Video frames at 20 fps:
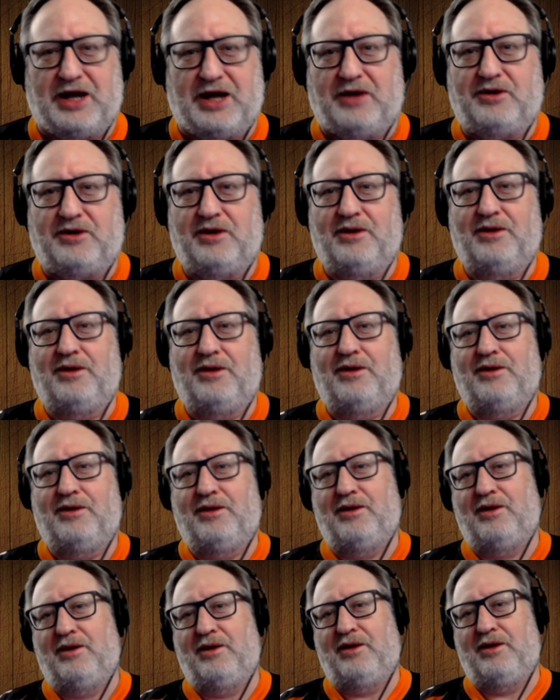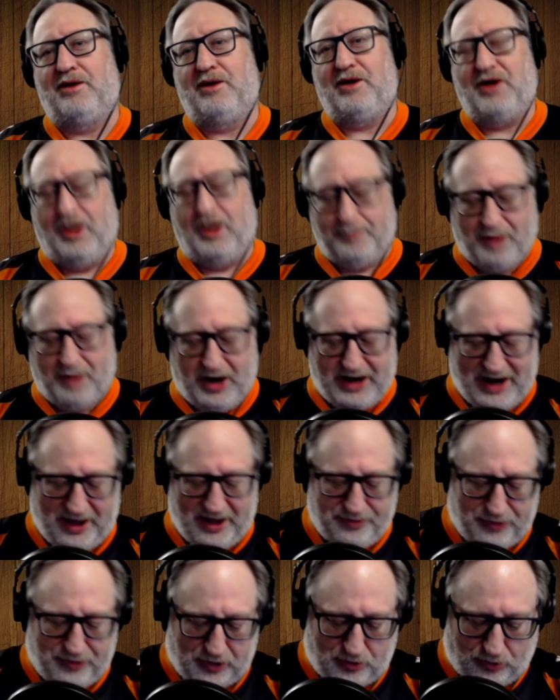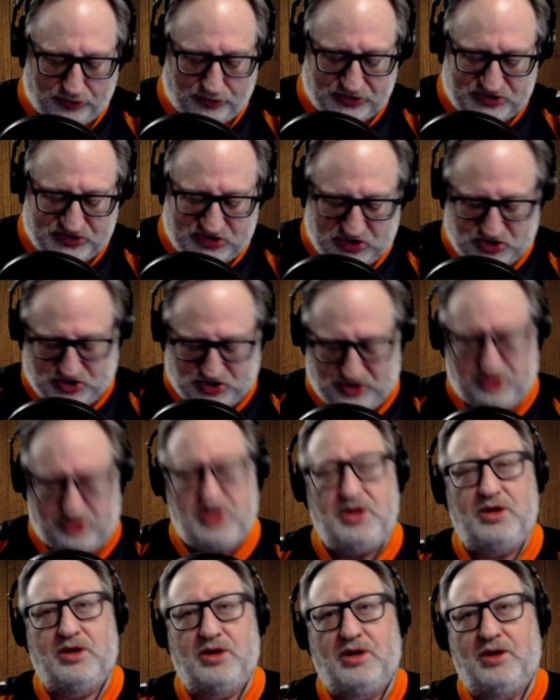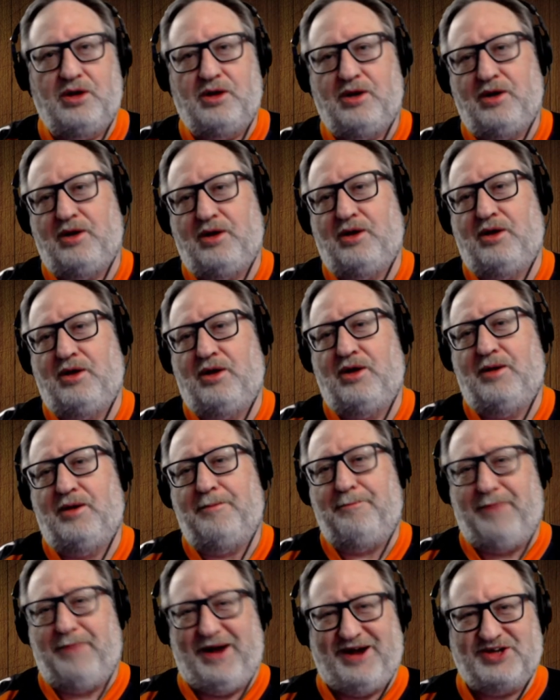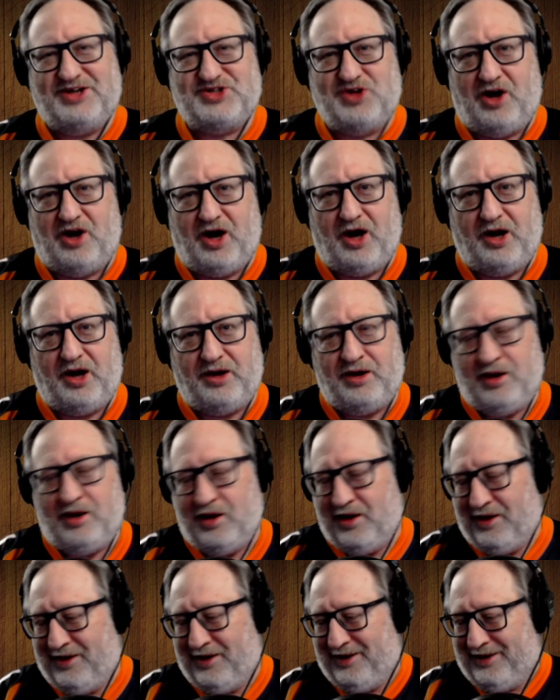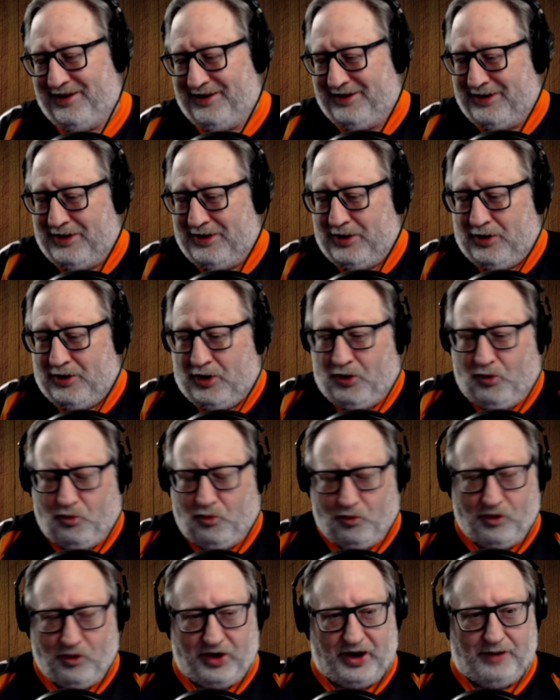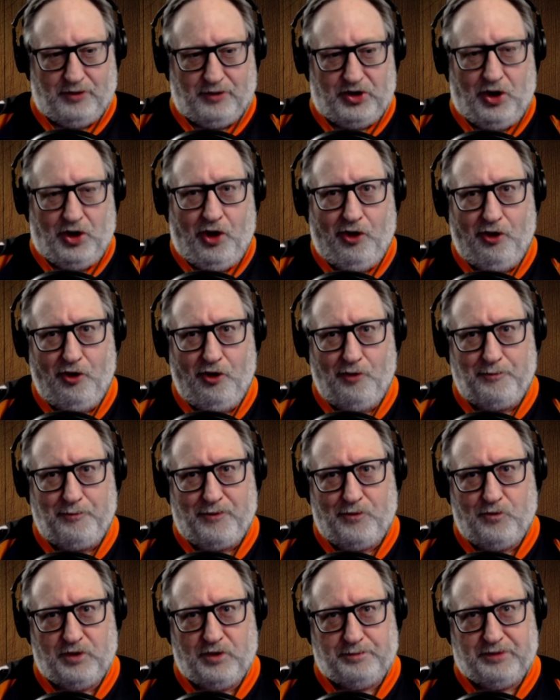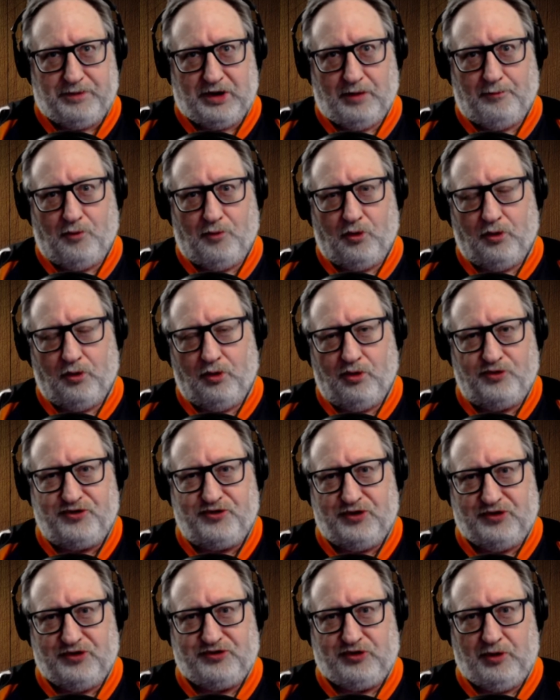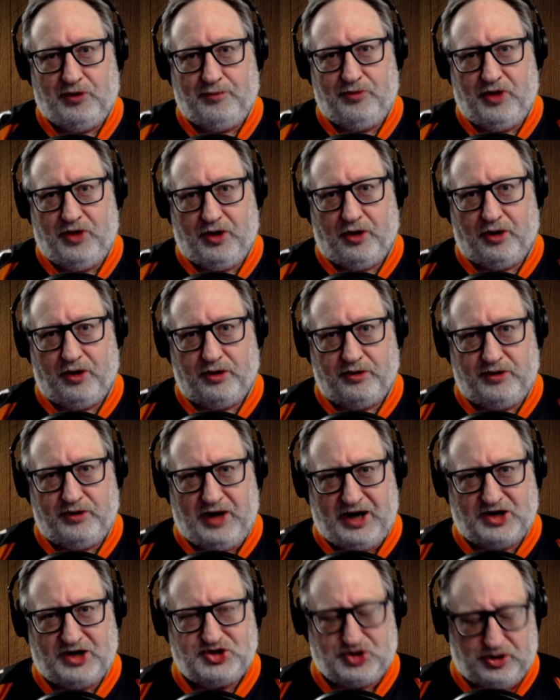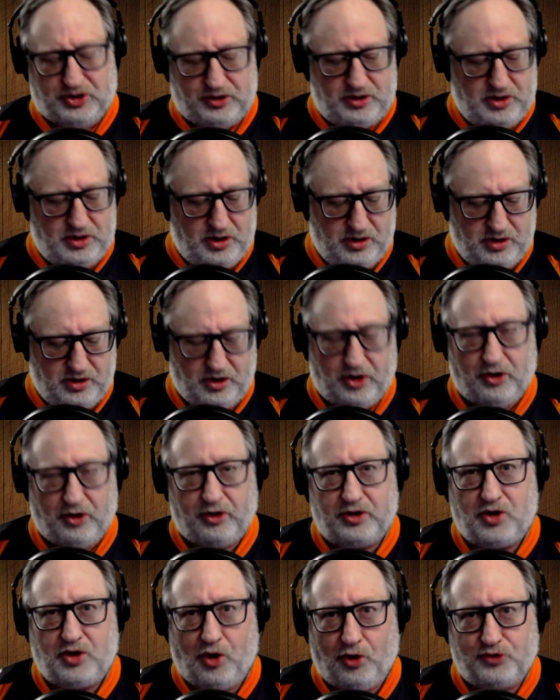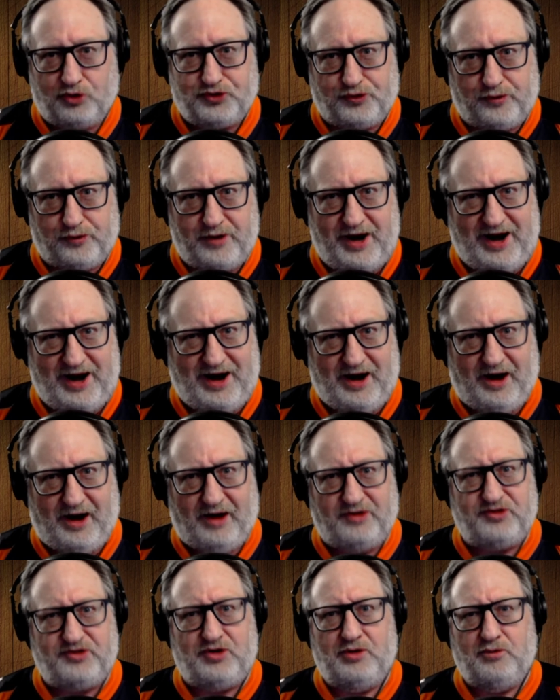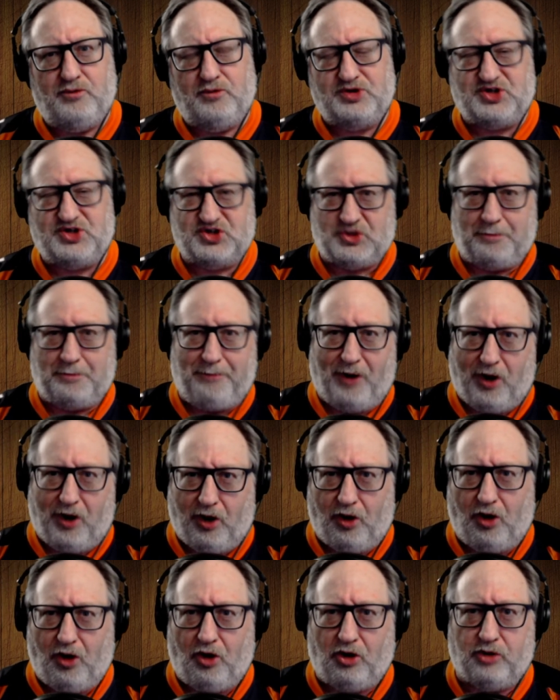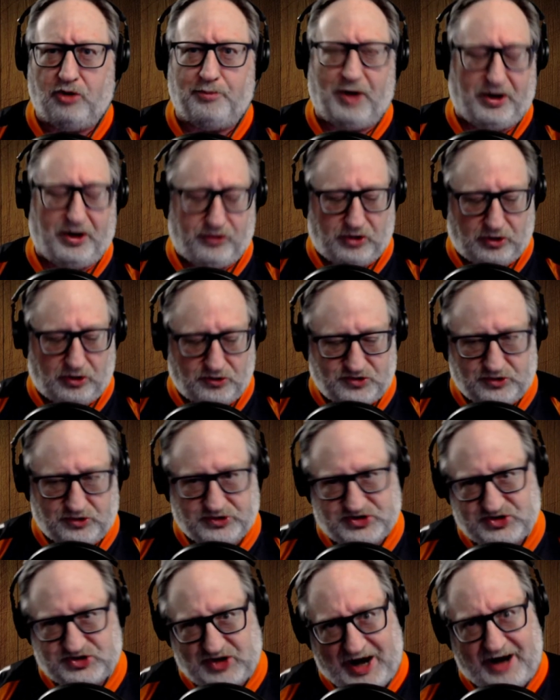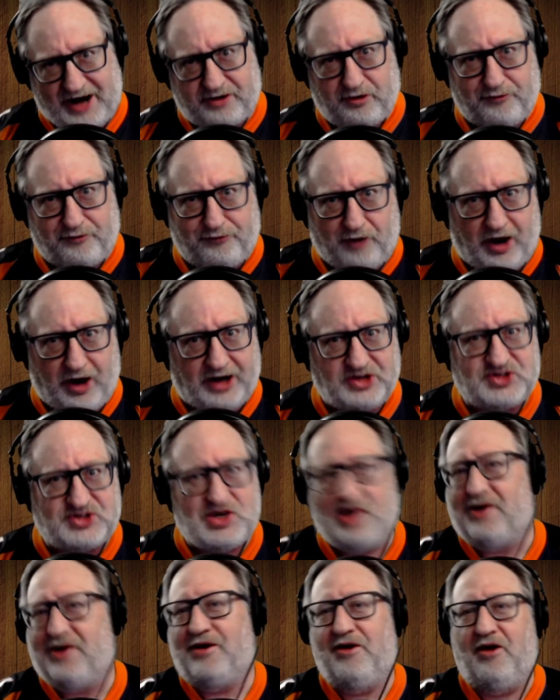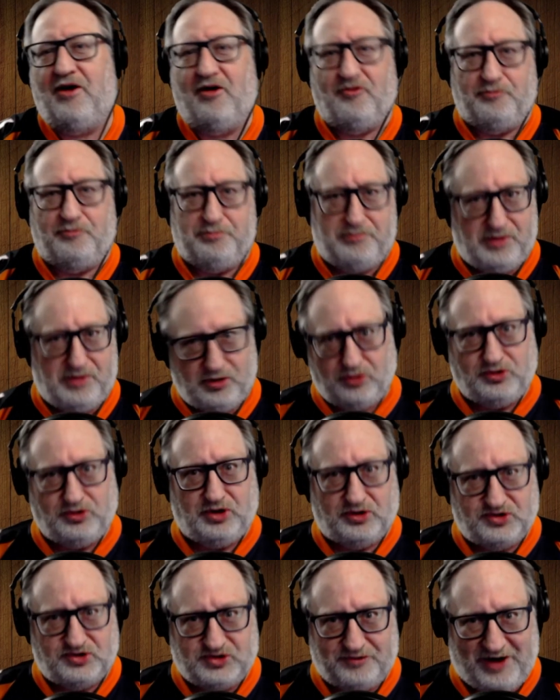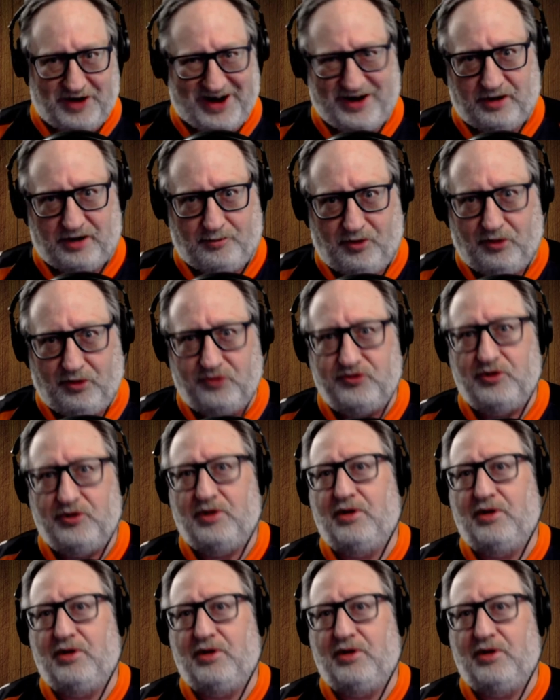it. And my ethical decision based on what I would hope would be a moral system that our nation and our culture has, which is appalled by the useless sacrifice of millions of animals